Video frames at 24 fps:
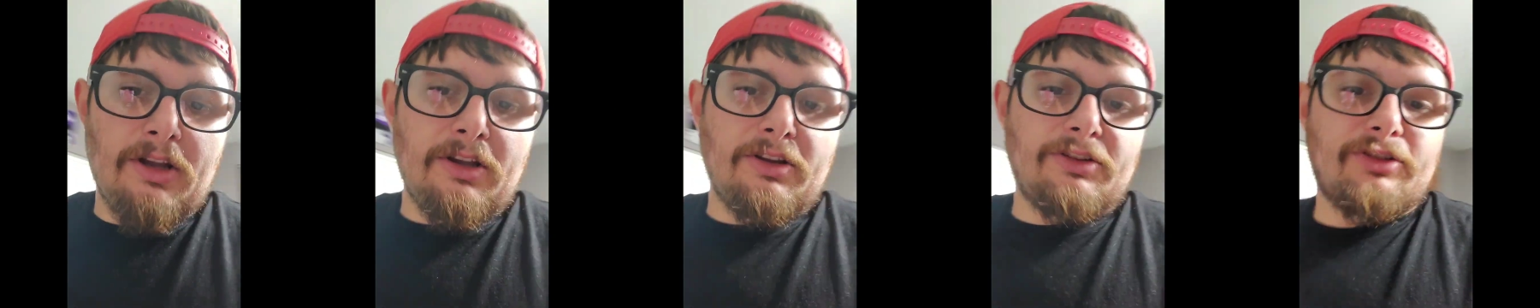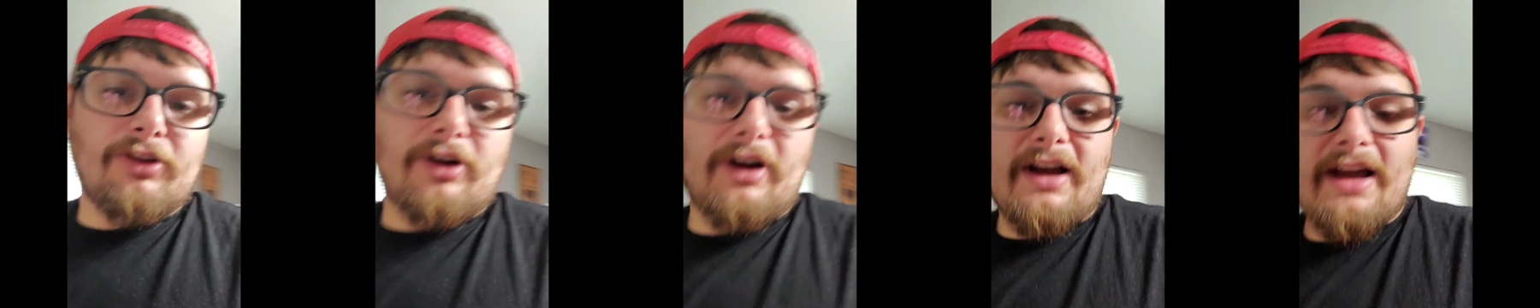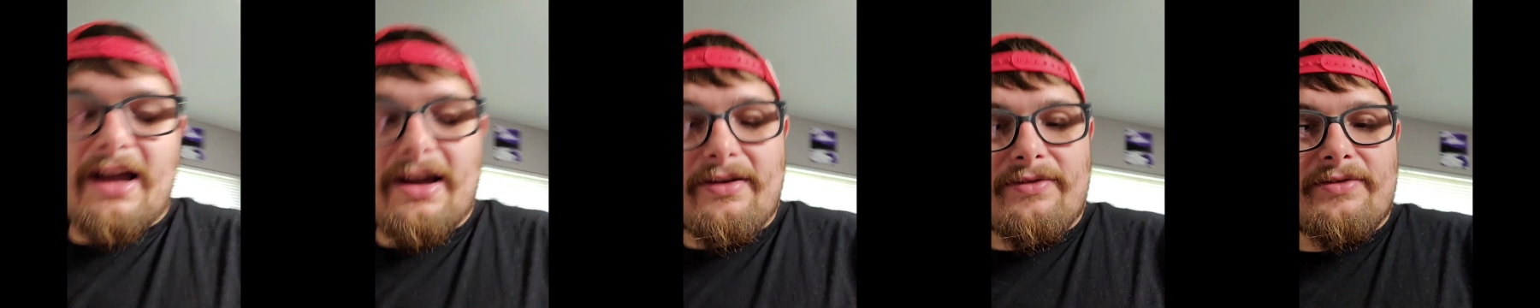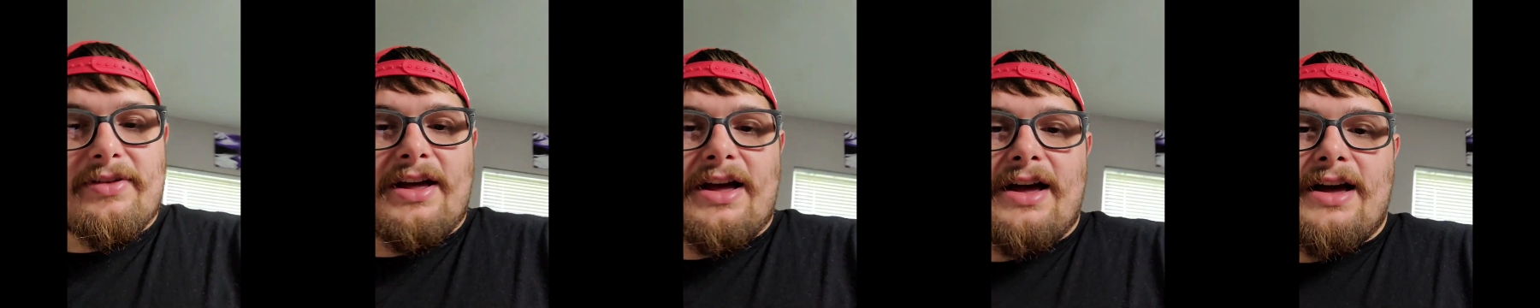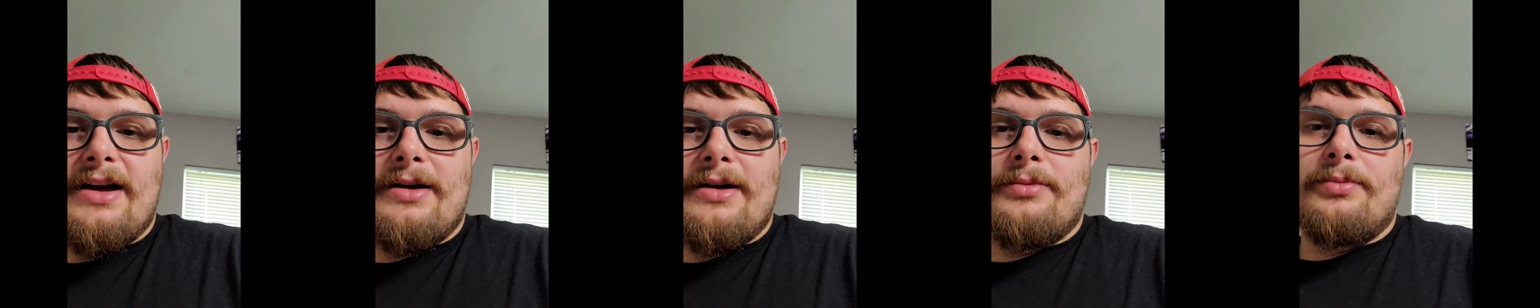So I have
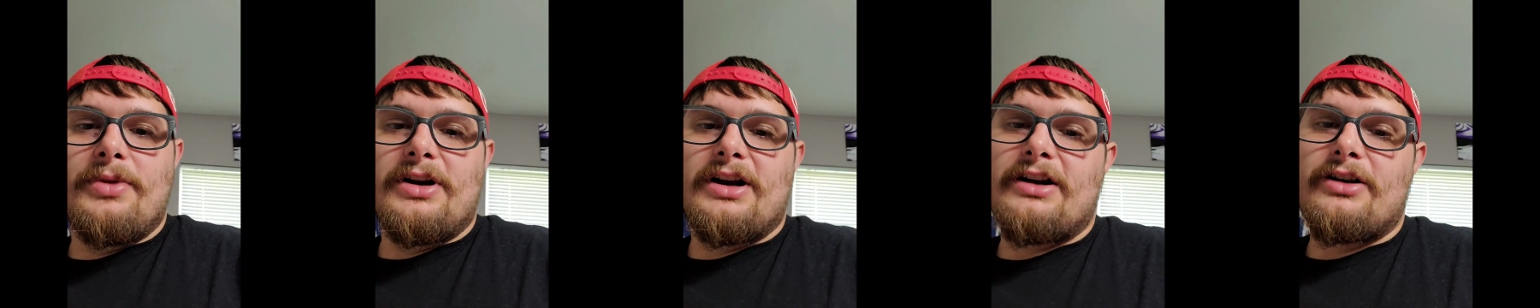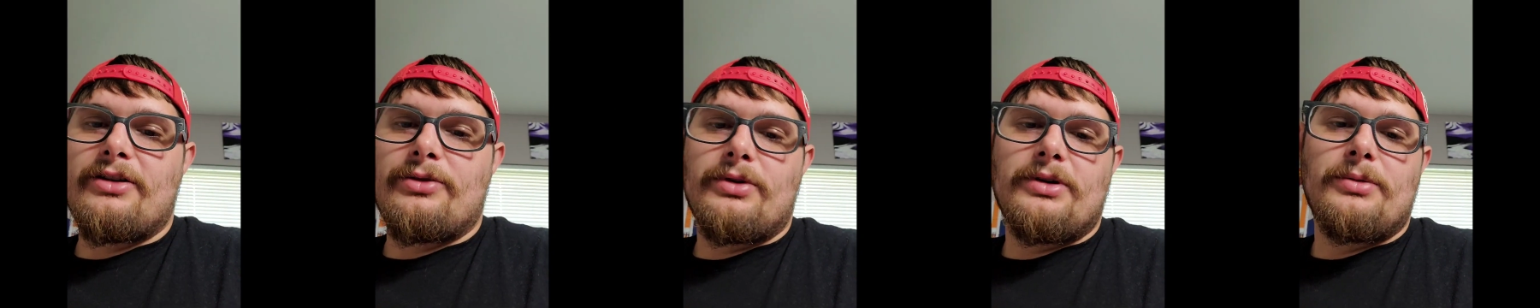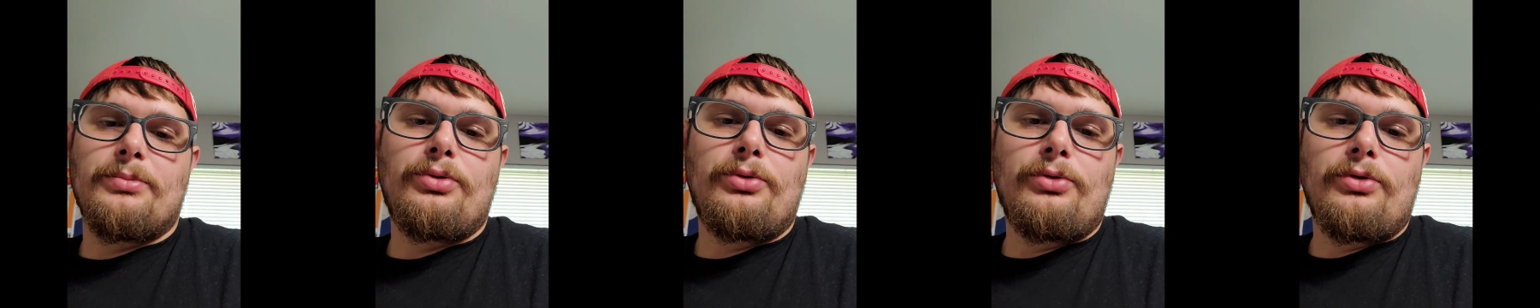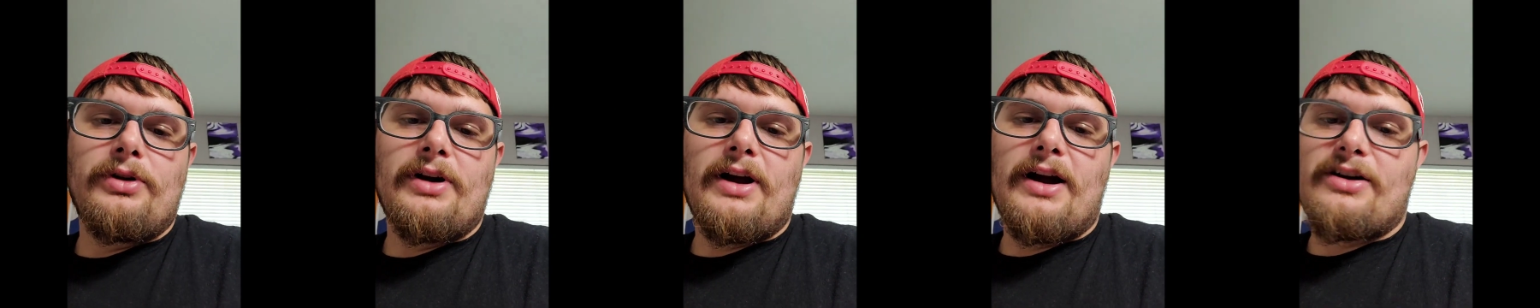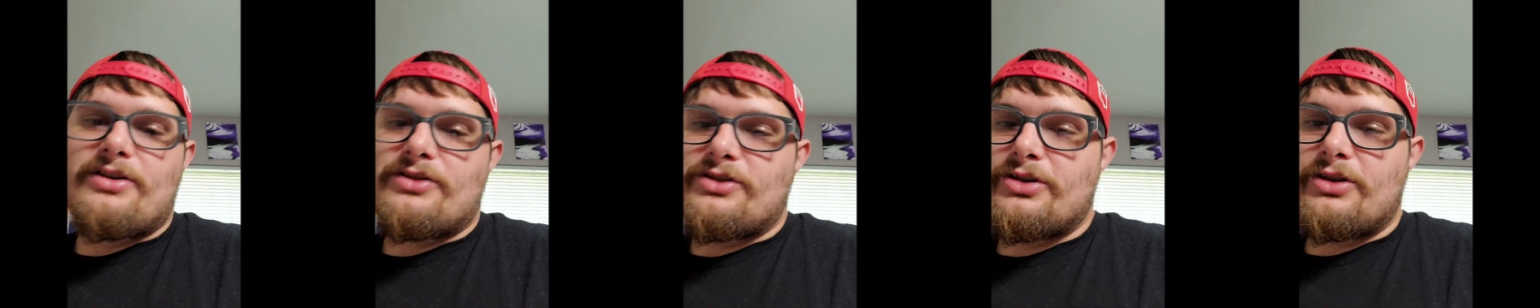that, but I don't want to pull it
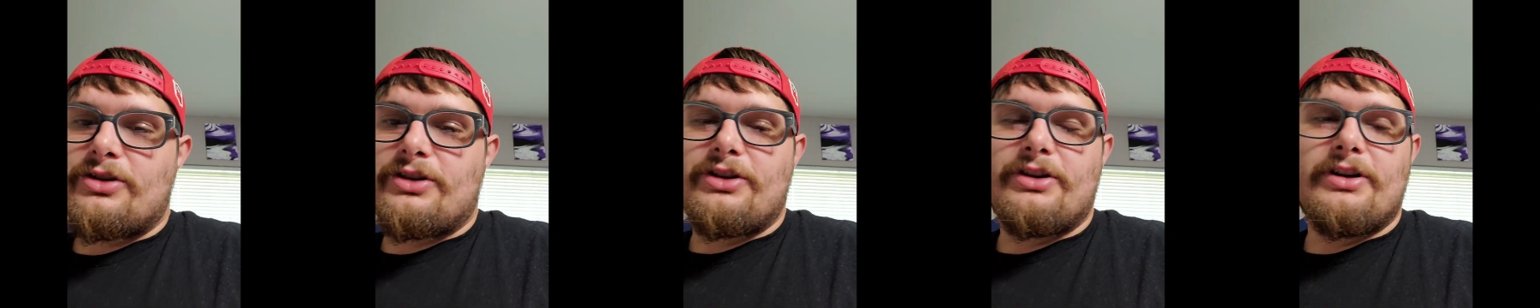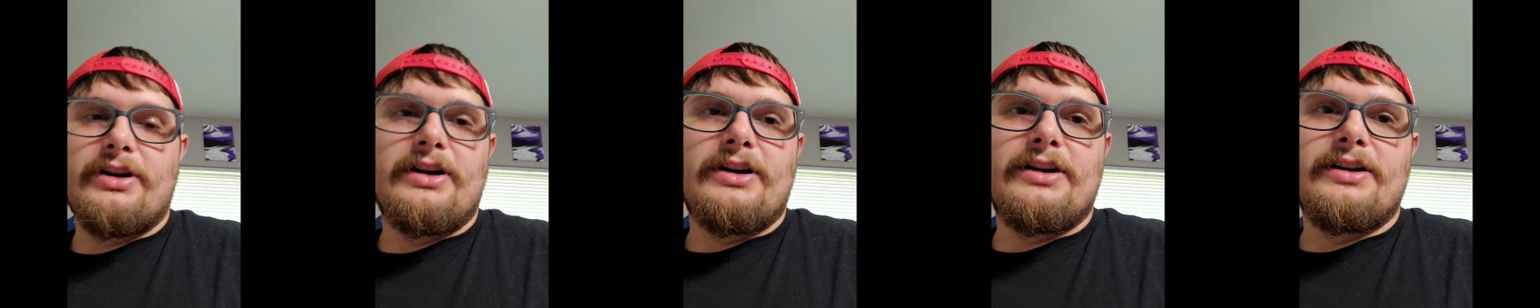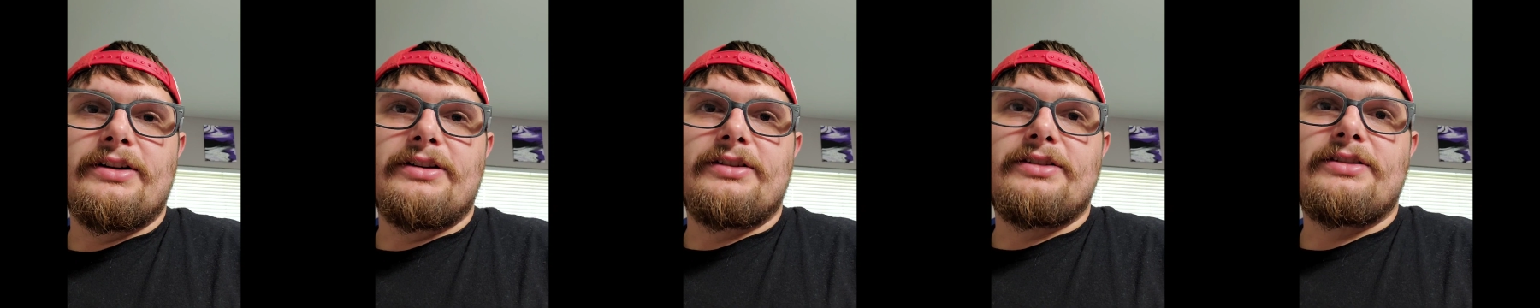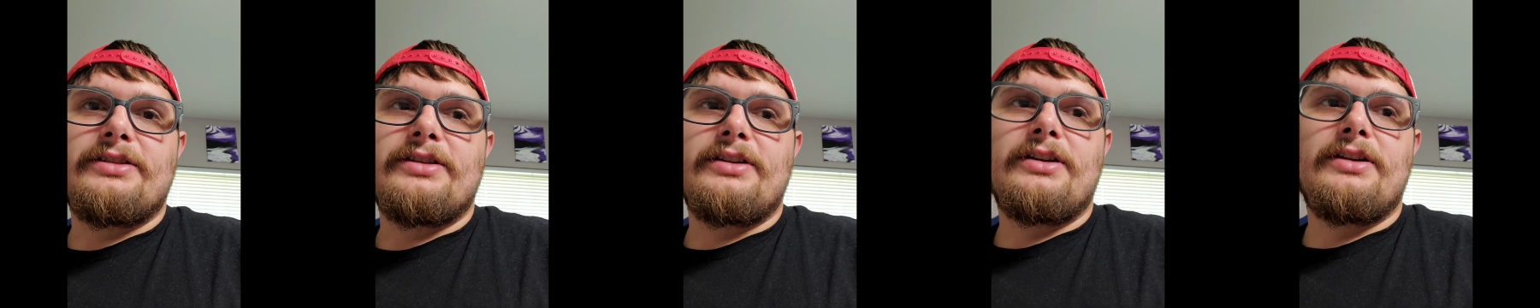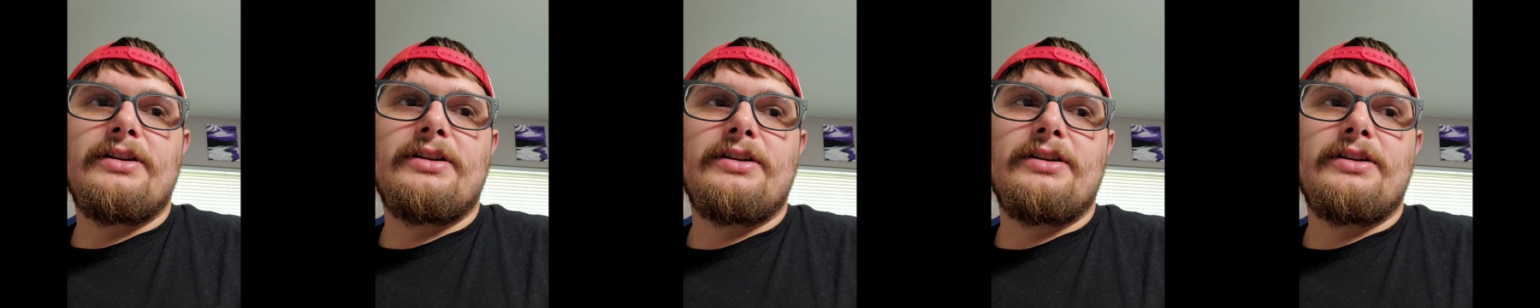out and show you guys.